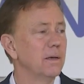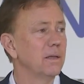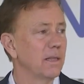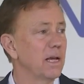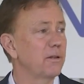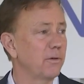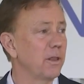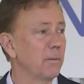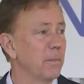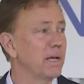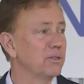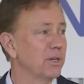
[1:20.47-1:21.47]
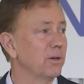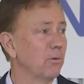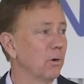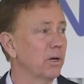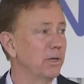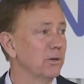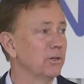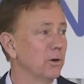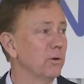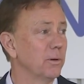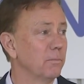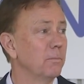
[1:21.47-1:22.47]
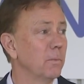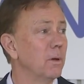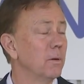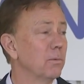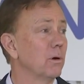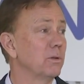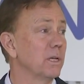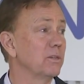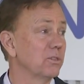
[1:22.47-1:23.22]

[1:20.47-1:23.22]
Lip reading: thanks for the amazing work you're doing, Protein